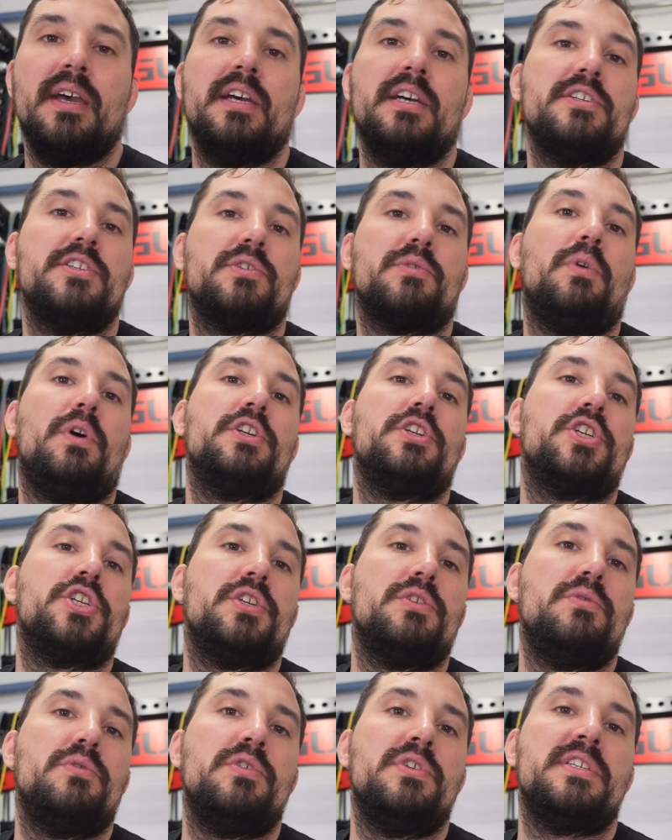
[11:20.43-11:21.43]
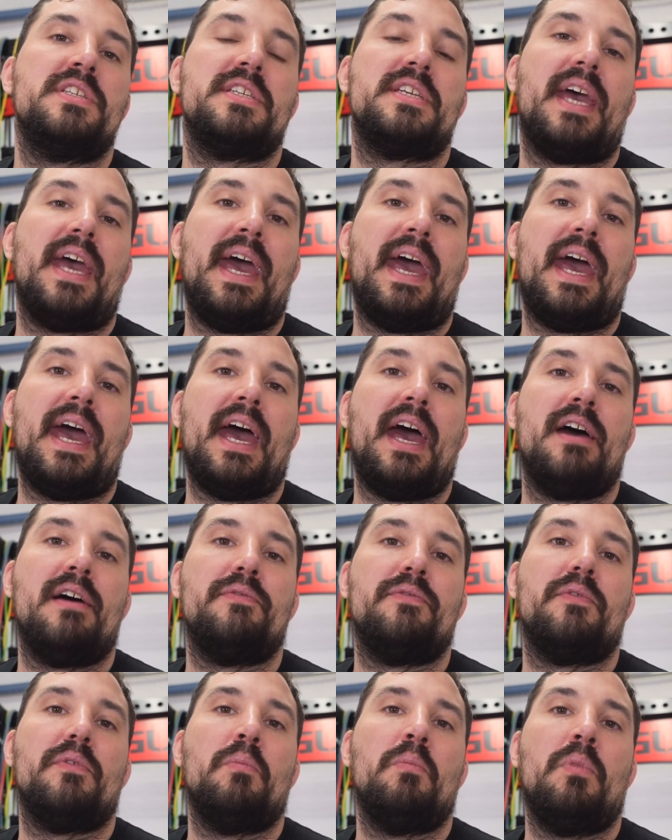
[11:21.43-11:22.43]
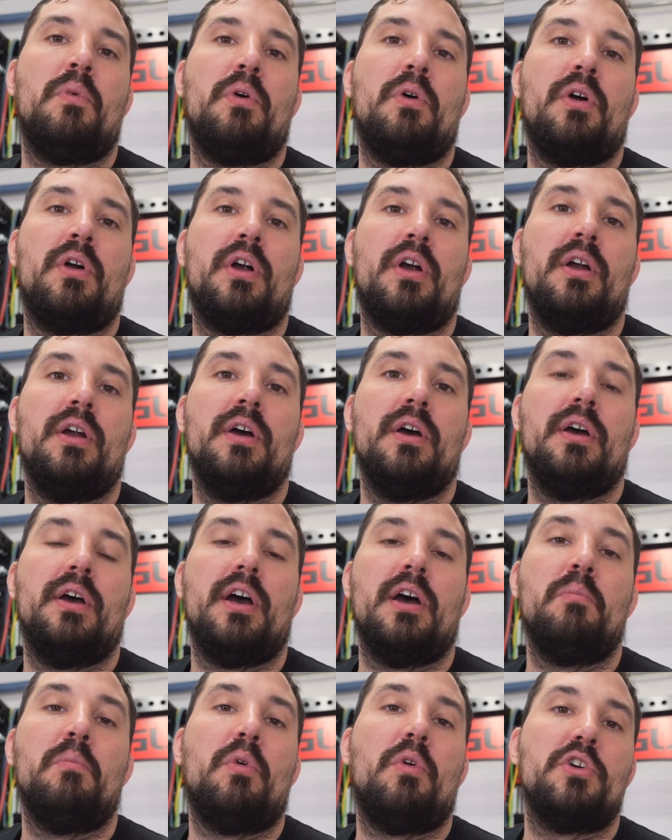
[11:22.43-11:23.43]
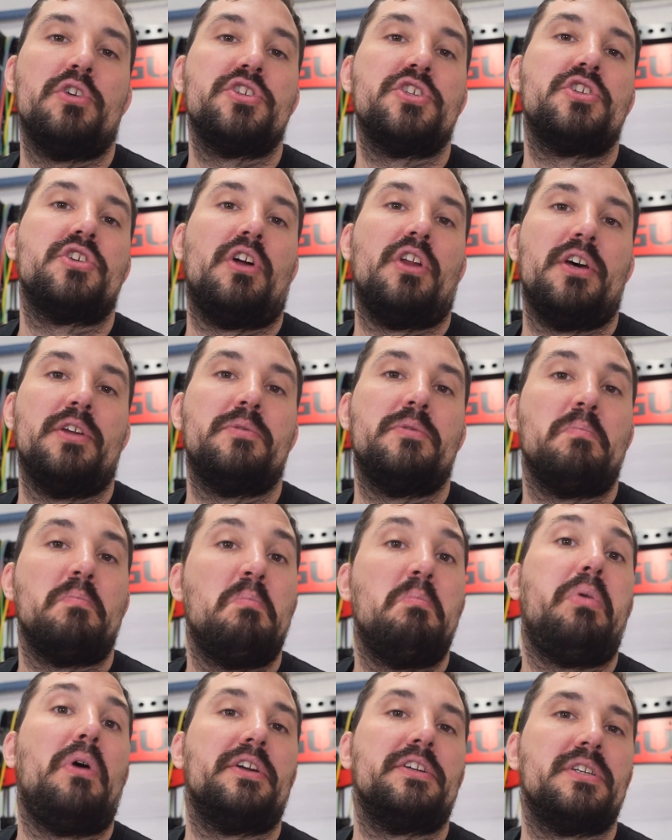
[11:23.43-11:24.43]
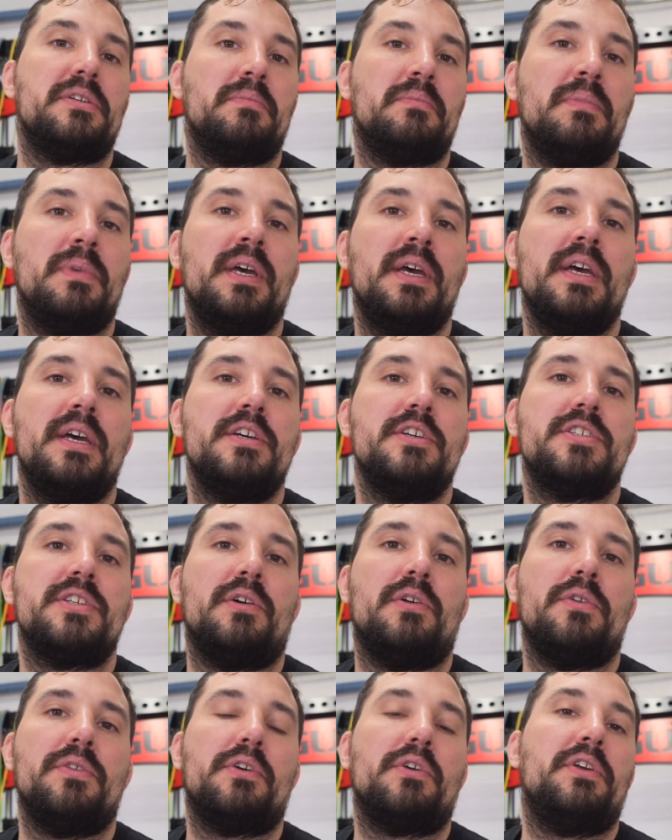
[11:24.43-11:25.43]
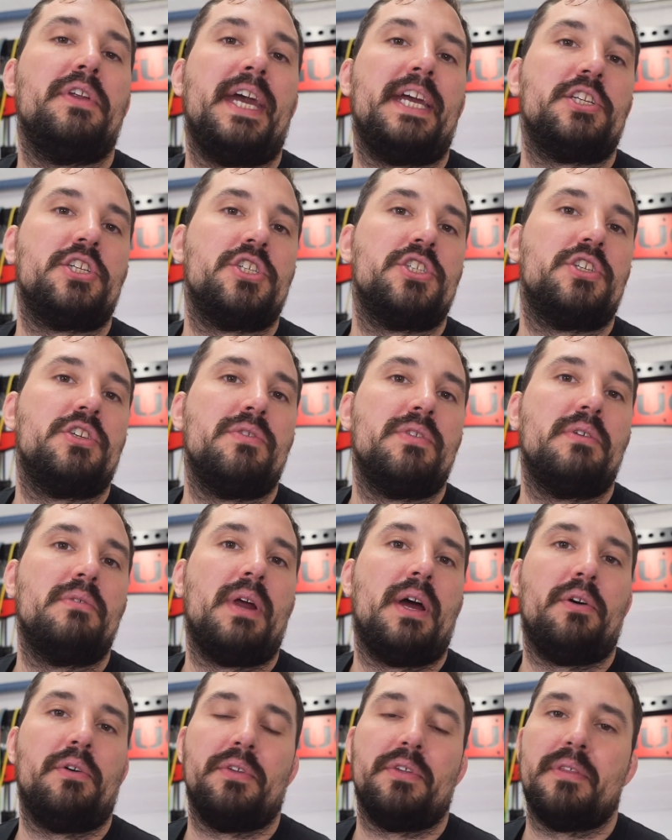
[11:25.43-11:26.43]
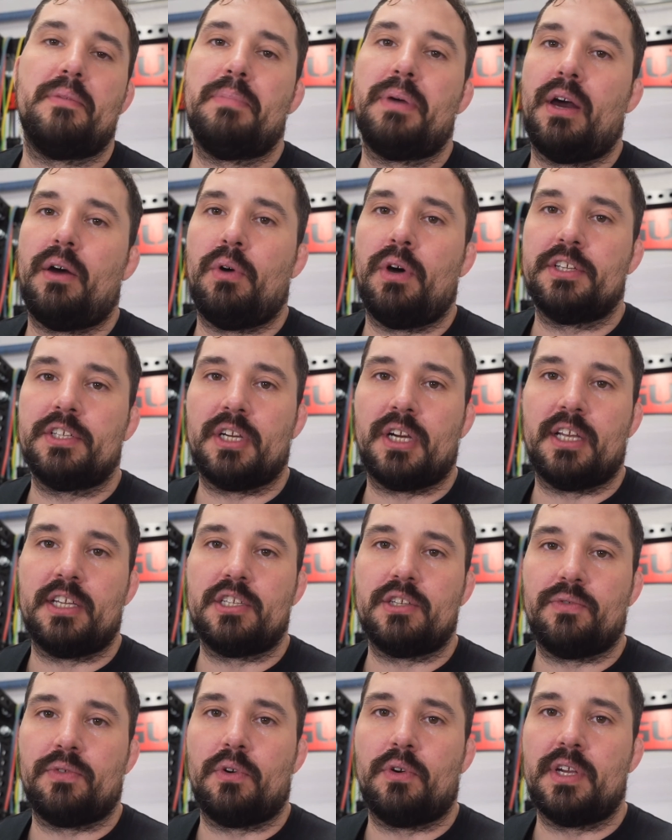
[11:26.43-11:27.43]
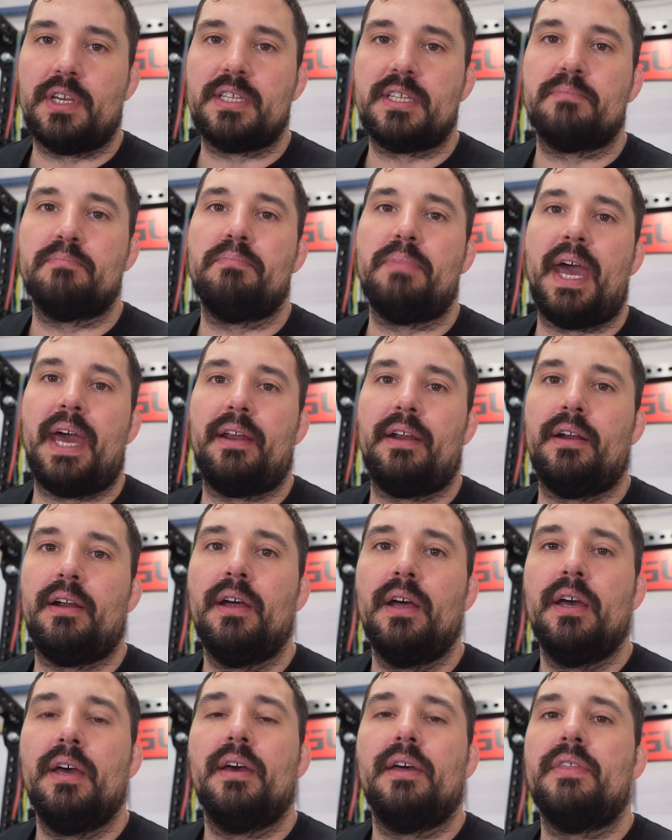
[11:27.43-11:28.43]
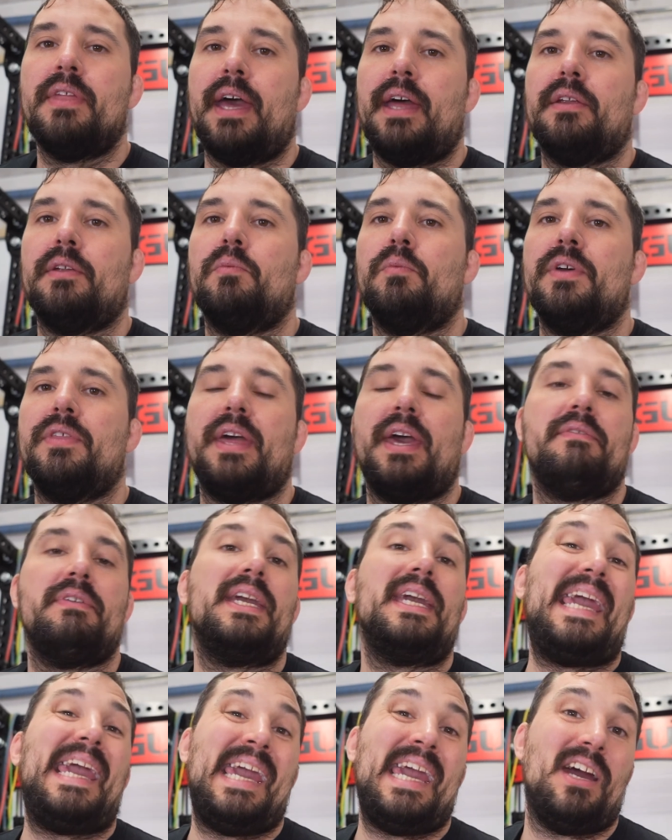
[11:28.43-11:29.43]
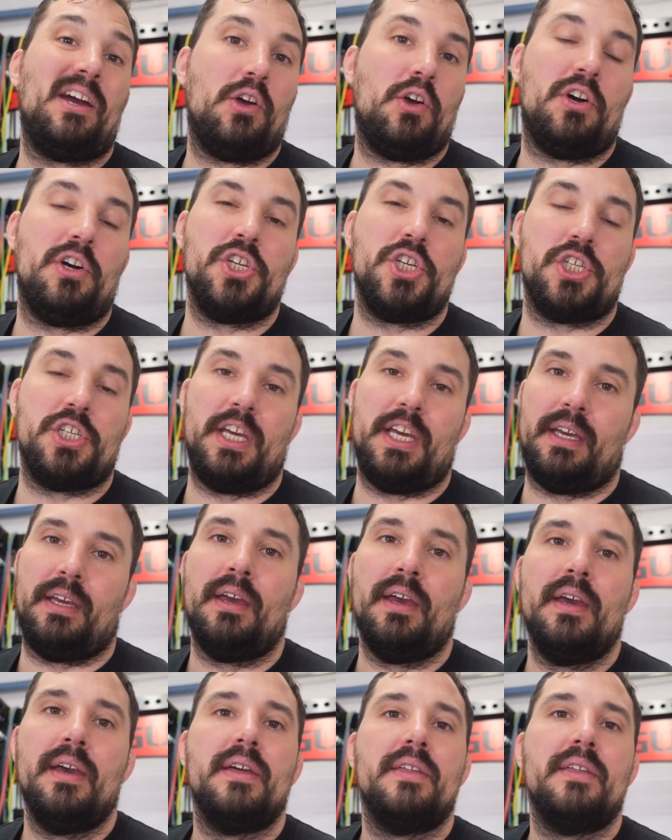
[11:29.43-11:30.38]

Squat shoes have a more solid bottom, so the connection to the ground and the power transfer is better than with having air cushioning.